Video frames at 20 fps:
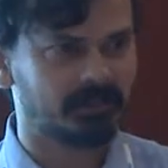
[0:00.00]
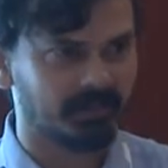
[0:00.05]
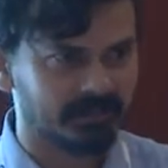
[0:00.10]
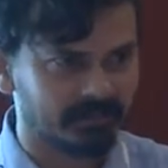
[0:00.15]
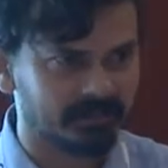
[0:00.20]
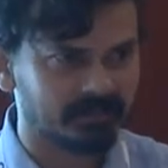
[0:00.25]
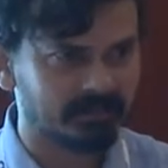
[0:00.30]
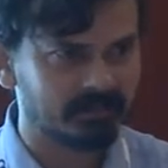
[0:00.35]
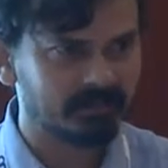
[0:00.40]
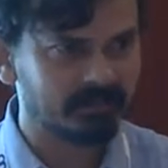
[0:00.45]

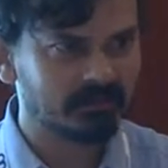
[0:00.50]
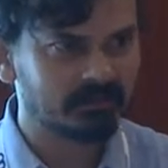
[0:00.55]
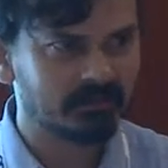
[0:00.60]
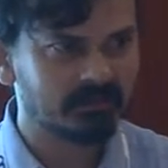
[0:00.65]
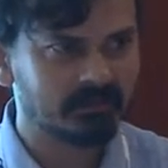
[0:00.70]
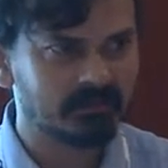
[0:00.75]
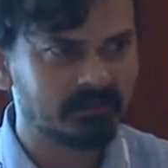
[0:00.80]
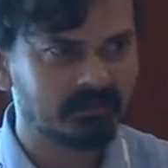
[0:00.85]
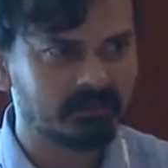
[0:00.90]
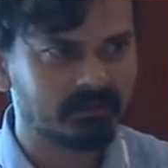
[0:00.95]
checks
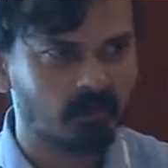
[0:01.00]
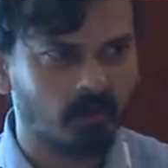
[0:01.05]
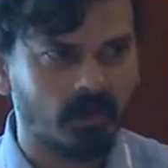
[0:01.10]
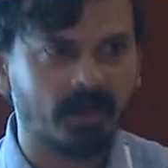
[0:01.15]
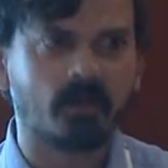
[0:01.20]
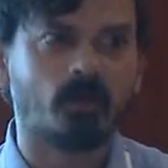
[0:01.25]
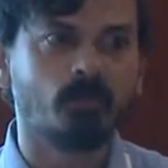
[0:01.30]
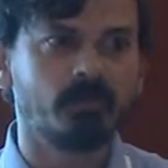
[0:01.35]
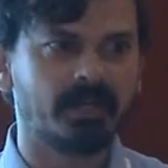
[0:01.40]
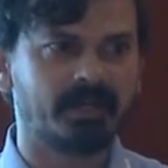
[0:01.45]

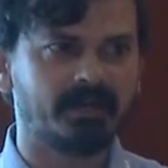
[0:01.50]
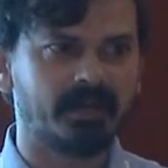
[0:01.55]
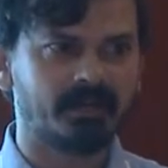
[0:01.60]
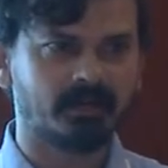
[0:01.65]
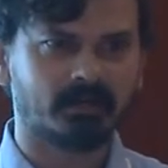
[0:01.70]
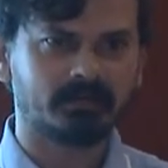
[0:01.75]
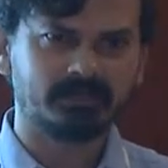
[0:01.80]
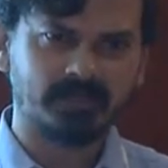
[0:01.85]
around the data.